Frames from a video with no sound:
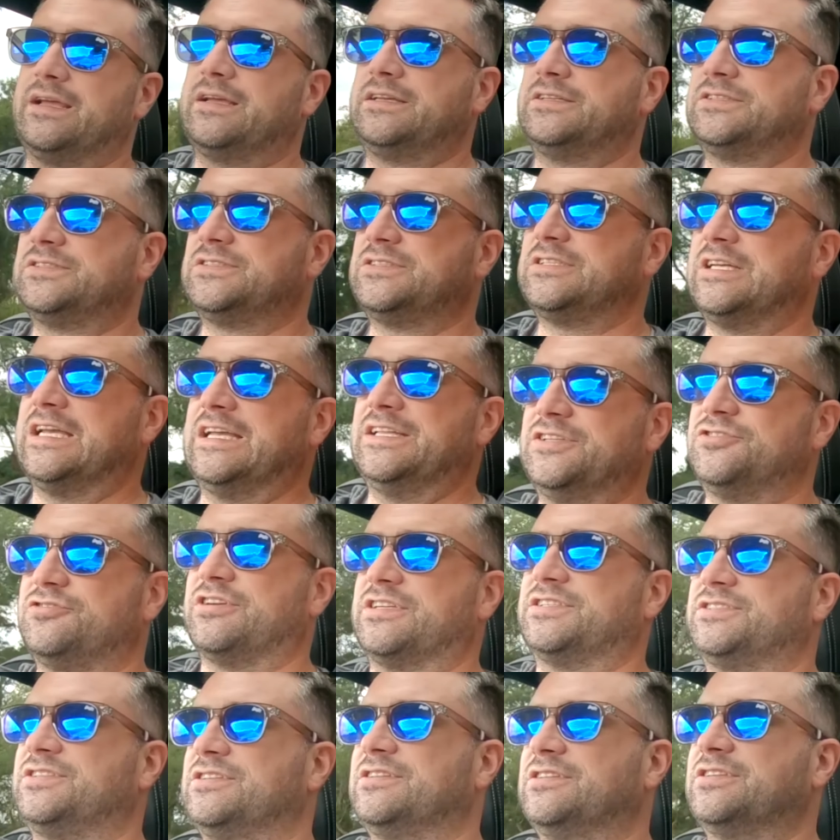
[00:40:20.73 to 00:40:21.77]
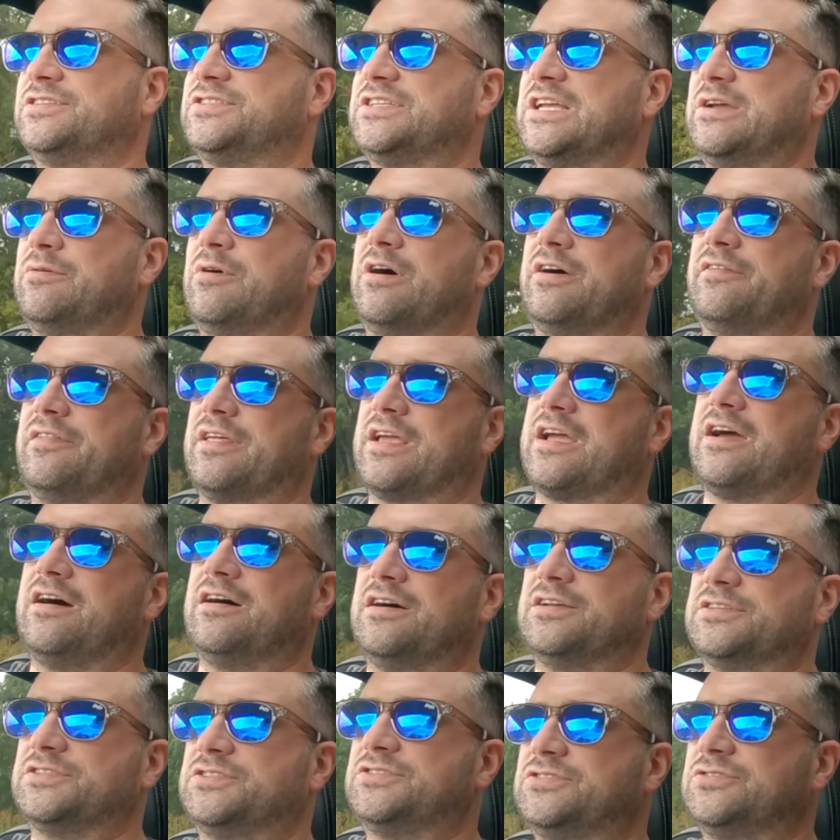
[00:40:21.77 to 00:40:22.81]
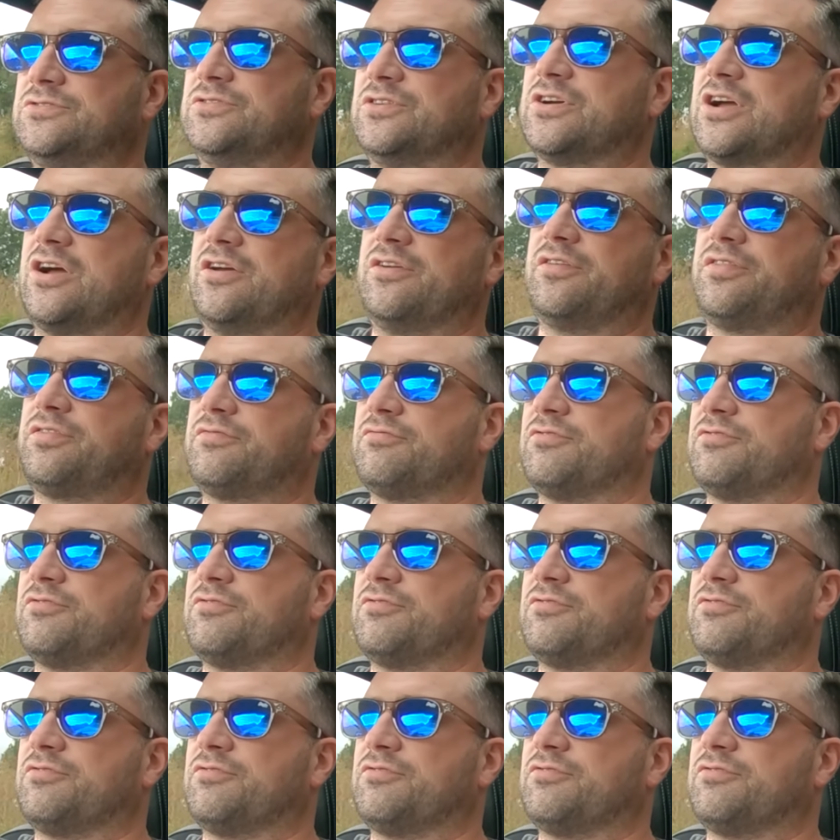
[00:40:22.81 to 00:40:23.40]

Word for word: It's interesting to see what other cars sort of go